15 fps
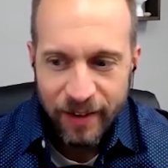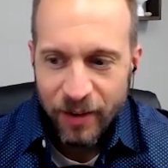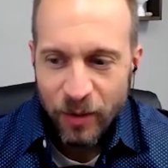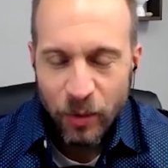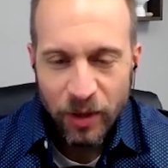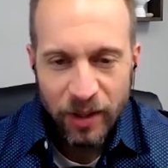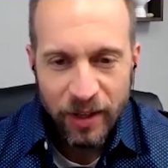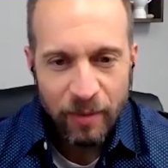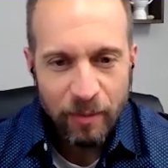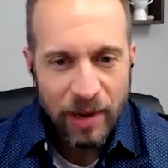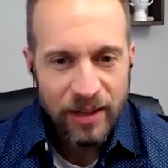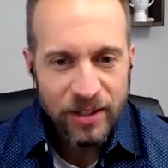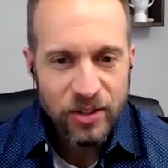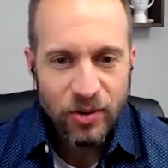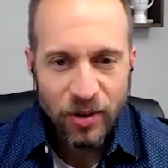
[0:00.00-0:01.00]
really a
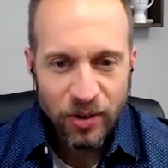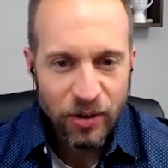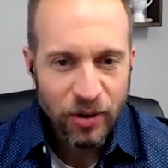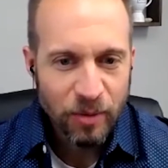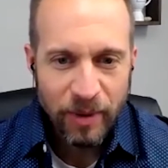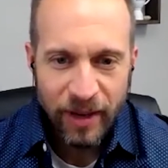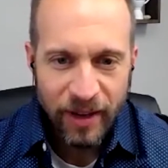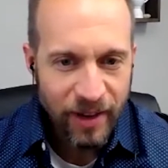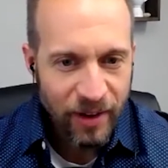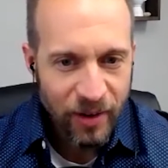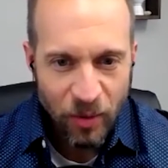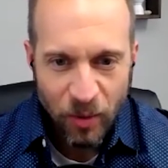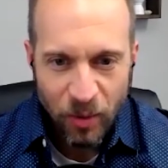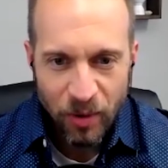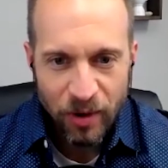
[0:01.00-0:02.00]
monster under your bed,
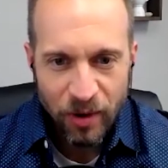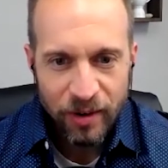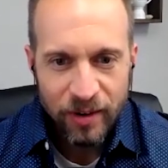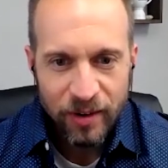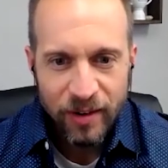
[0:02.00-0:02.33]
or